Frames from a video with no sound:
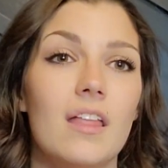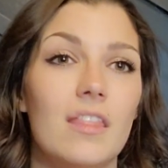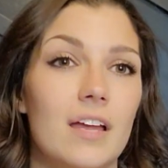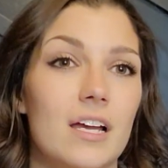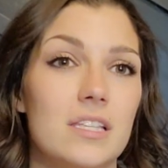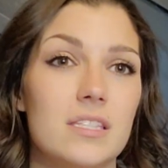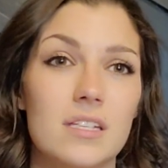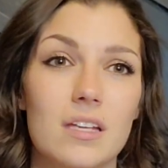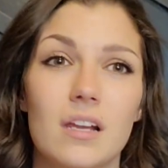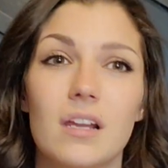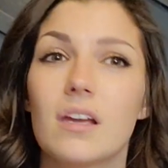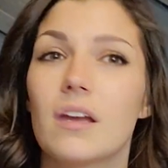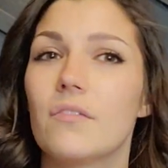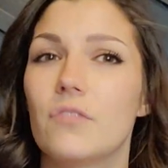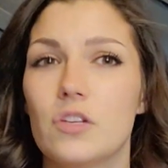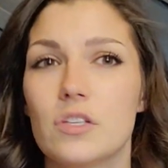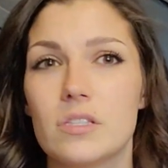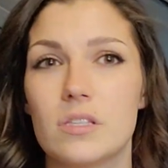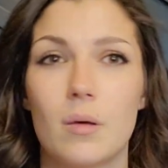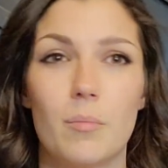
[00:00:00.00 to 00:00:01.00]
That's going to give
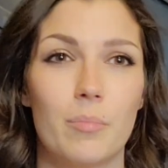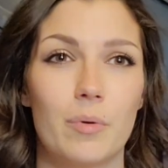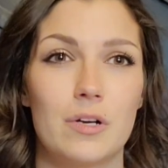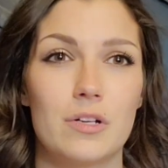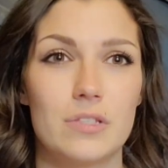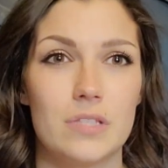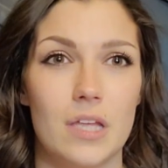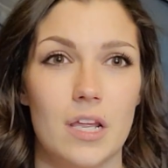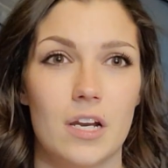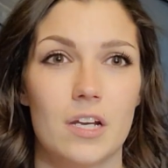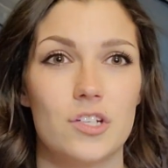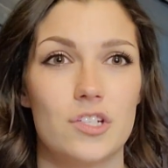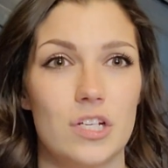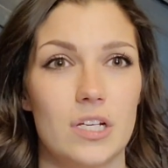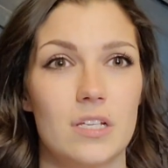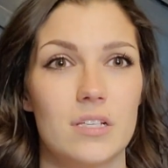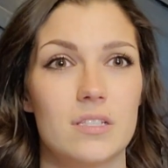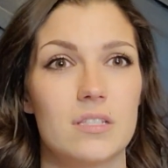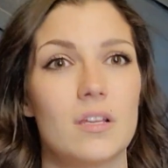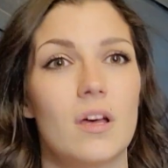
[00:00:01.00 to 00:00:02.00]
you some
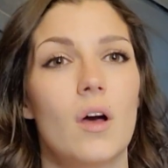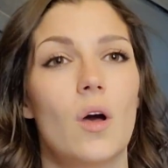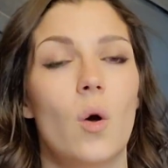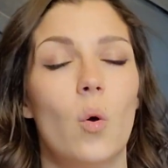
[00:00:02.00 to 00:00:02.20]
percentages.